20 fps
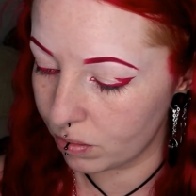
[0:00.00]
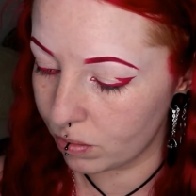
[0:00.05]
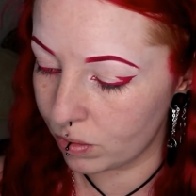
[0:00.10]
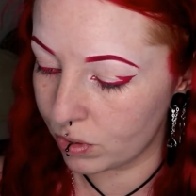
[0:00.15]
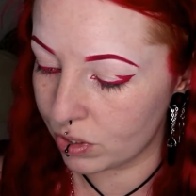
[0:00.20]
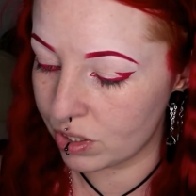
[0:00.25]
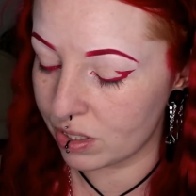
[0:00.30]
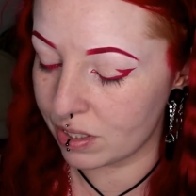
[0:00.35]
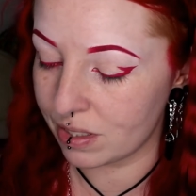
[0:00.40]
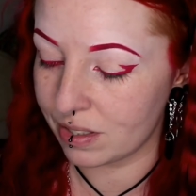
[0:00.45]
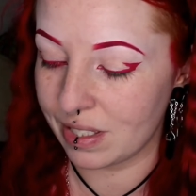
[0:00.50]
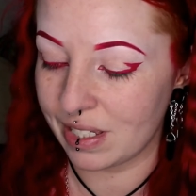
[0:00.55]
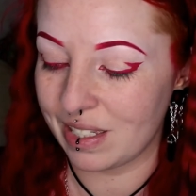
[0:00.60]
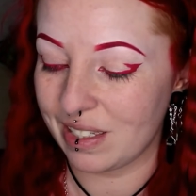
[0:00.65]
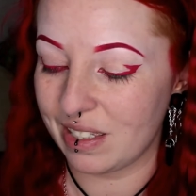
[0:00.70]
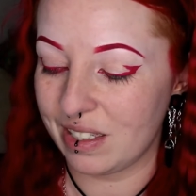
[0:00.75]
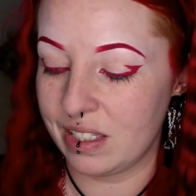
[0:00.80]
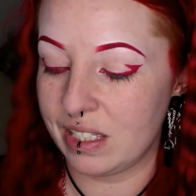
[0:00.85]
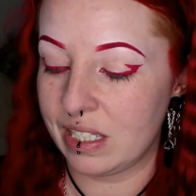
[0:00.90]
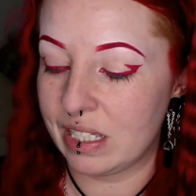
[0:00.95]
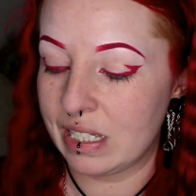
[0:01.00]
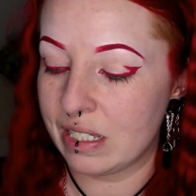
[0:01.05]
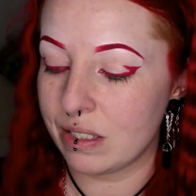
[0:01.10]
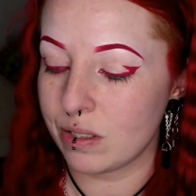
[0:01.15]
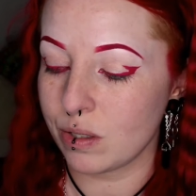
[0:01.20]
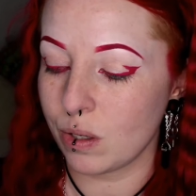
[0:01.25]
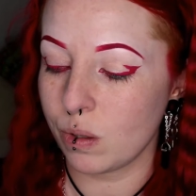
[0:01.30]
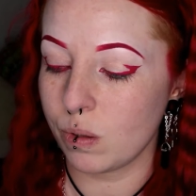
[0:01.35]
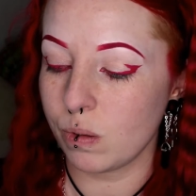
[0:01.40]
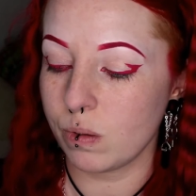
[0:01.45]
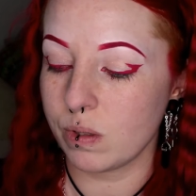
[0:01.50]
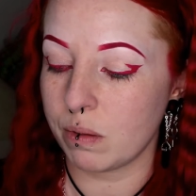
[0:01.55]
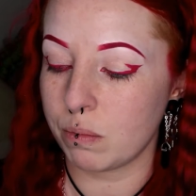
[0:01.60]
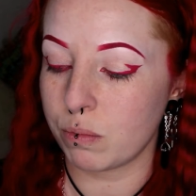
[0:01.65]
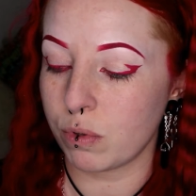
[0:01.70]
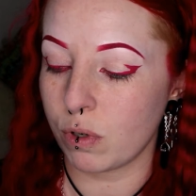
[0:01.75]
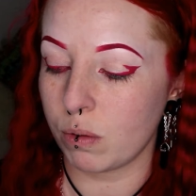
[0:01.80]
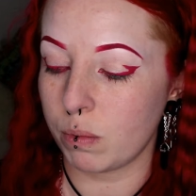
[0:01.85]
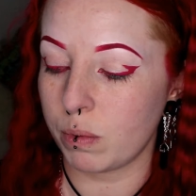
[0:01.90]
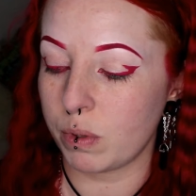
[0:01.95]
which is like years old
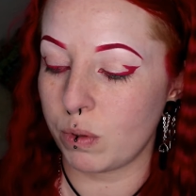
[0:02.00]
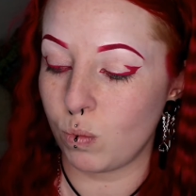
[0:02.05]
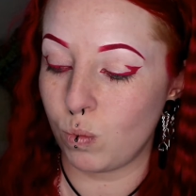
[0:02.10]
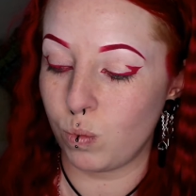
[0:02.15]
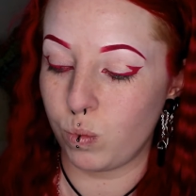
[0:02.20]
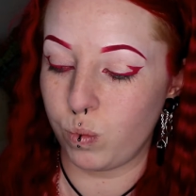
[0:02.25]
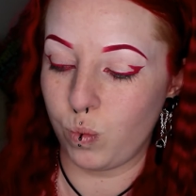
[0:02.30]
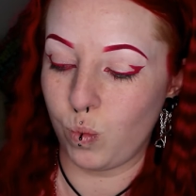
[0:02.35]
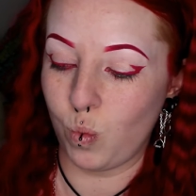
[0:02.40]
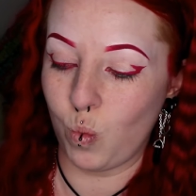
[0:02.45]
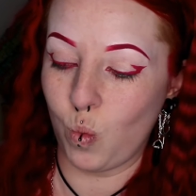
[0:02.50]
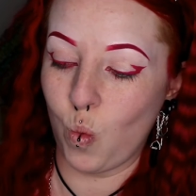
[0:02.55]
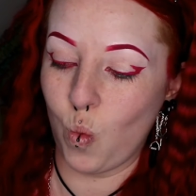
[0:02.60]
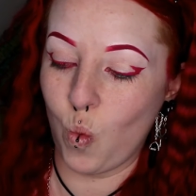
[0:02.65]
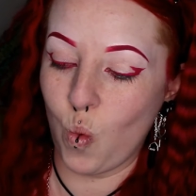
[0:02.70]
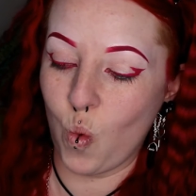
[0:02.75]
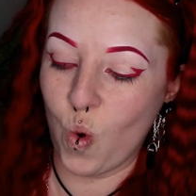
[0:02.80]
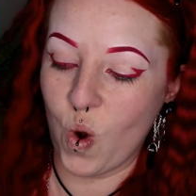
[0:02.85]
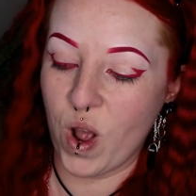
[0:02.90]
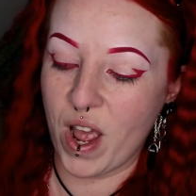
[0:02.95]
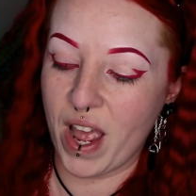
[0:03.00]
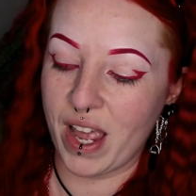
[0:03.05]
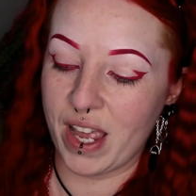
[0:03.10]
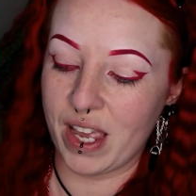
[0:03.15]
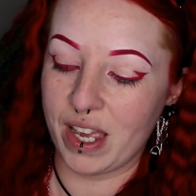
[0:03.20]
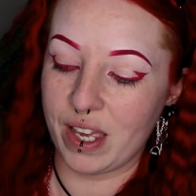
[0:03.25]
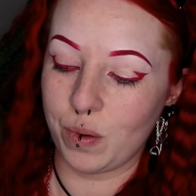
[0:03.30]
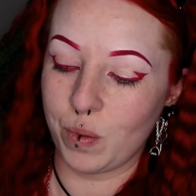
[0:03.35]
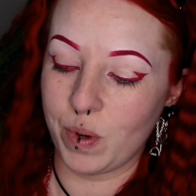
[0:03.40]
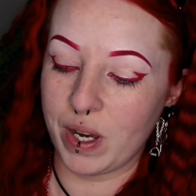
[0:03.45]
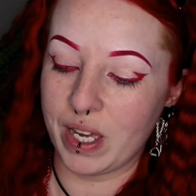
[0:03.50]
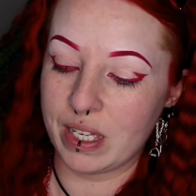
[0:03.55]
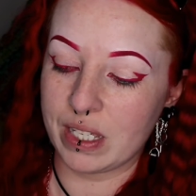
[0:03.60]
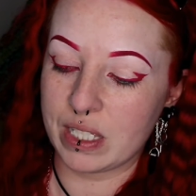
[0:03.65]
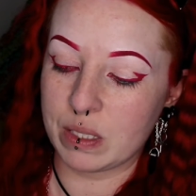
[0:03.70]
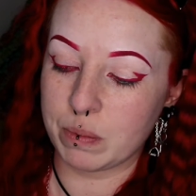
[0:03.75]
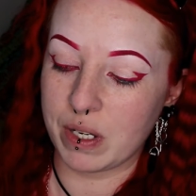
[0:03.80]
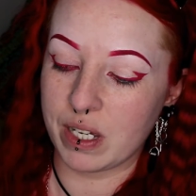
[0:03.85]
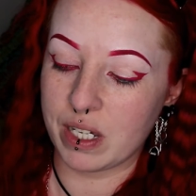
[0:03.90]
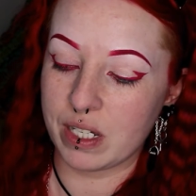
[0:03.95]
and probably way
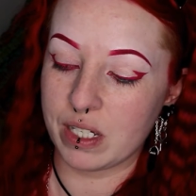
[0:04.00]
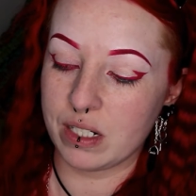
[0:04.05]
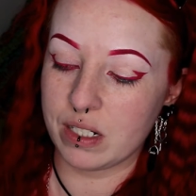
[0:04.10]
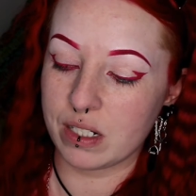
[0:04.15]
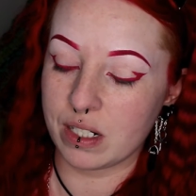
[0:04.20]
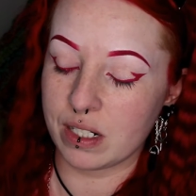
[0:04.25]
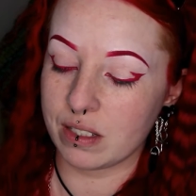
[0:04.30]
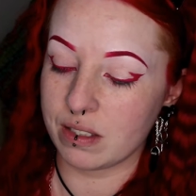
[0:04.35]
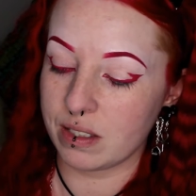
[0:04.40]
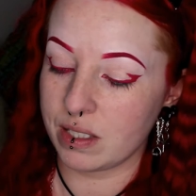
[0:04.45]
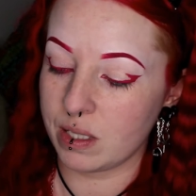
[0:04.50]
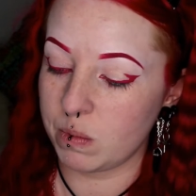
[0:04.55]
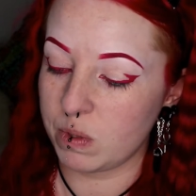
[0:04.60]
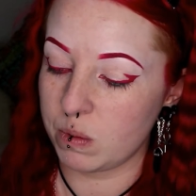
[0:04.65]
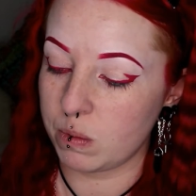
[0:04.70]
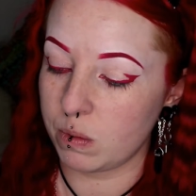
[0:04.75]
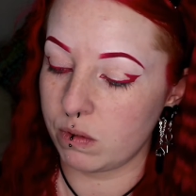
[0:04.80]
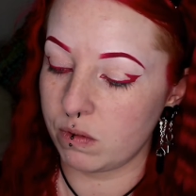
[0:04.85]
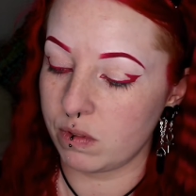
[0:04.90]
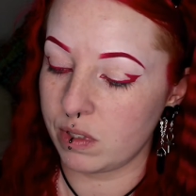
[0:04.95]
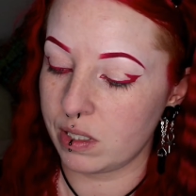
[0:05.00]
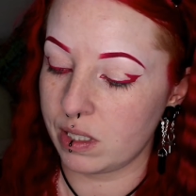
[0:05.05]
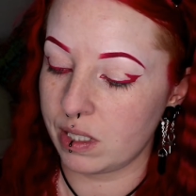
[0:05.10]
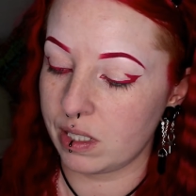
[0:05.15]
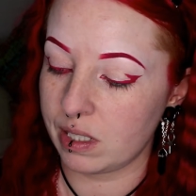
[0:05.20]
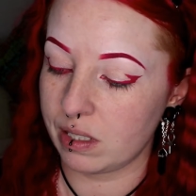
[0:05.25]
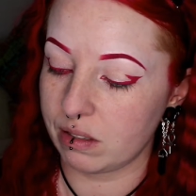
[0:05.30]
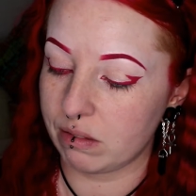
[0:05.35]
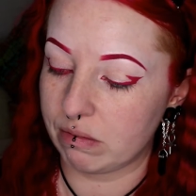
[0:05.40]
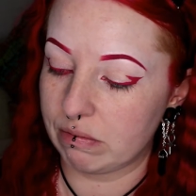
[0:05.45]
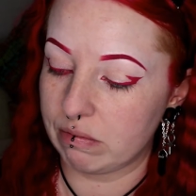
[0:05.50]
expired and seems to be really